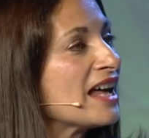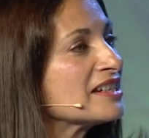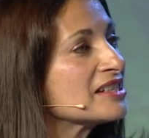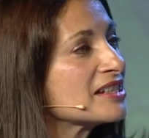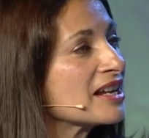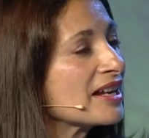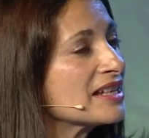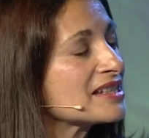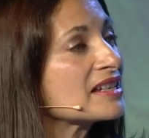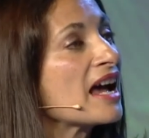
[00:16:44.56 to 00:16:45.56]
And
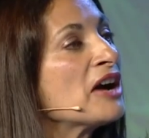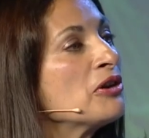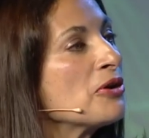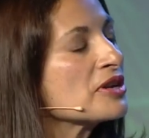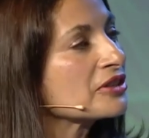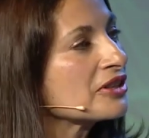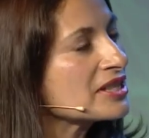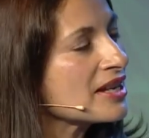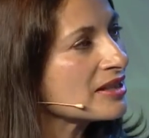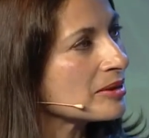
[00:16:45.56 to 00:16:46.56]
he says, how long is it
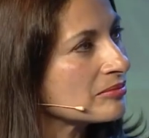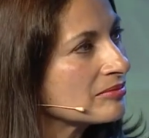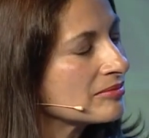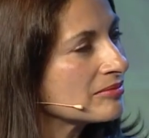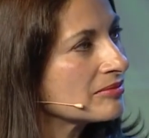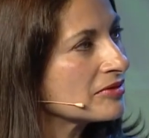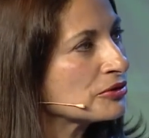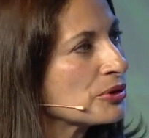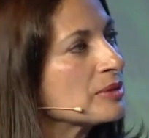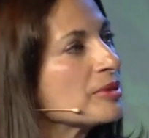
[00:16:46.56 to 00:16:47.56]
going to take him
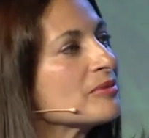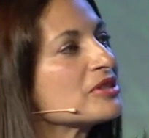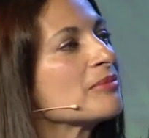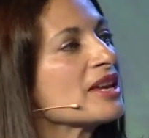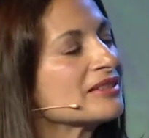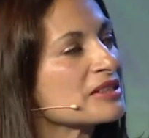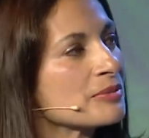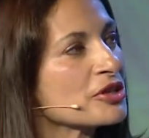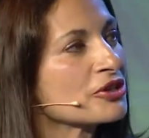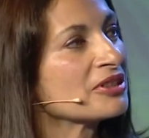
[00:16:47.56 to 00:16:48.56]
before he'll be able to make
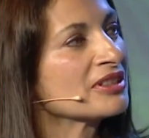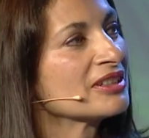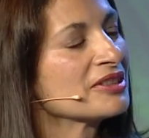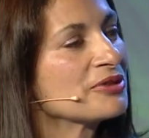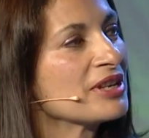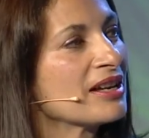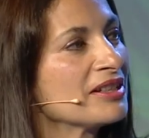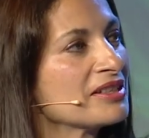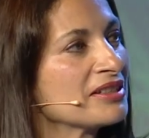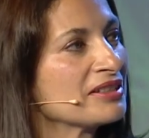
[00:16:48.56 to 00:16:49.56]
this mission a
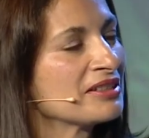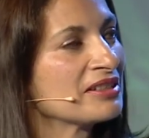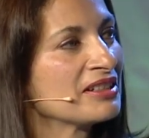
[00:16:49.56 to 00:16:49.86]
reality?